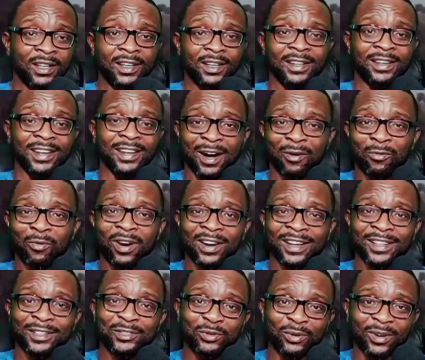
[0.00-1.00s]
they are
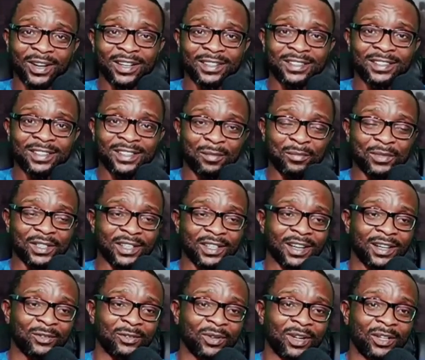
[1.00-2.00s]
working to get Nnamdi
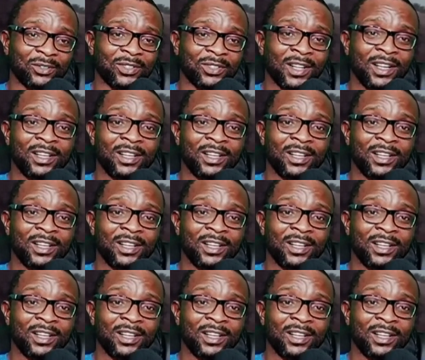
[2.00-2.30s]
Kanu out.